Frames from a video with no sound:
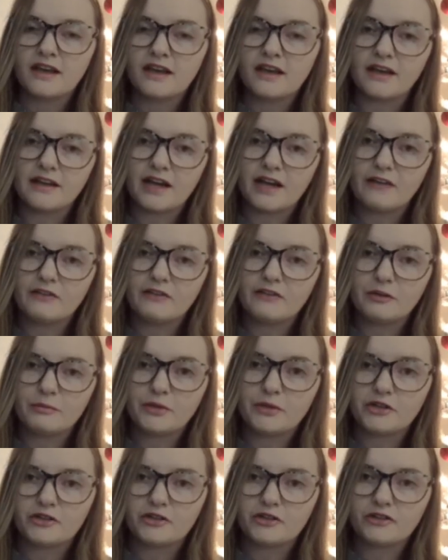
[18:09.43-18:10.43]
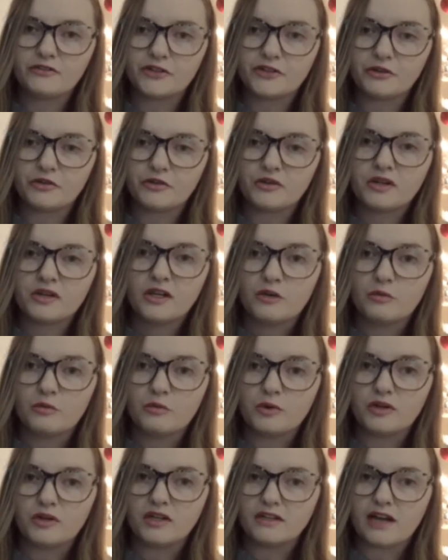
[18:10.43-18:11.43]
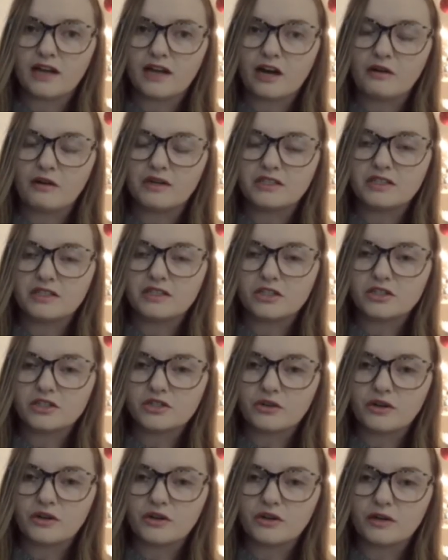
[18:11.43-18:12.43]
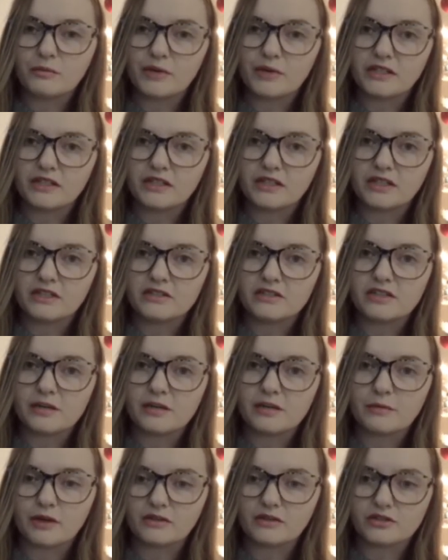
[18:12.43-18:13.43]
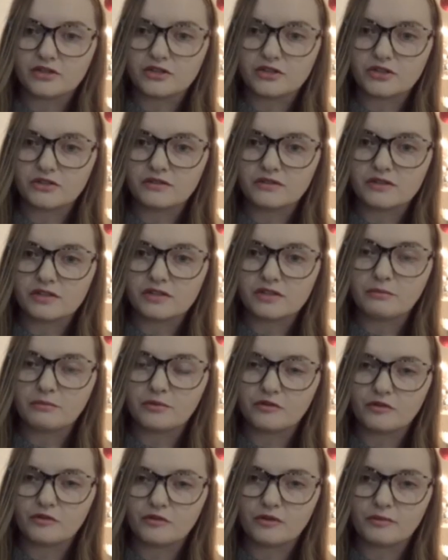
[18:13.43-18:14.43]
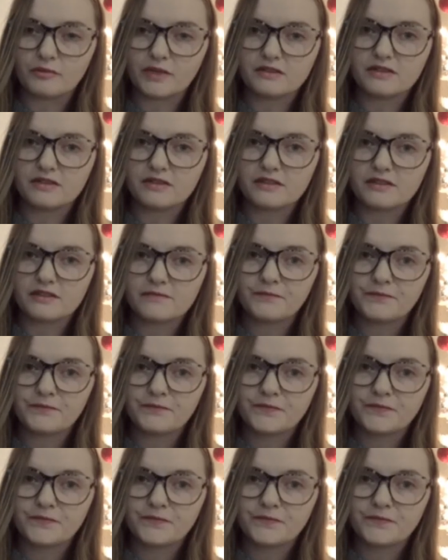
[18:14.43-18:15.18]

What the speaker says: and having peer review will allow additional opinions about the student's performance.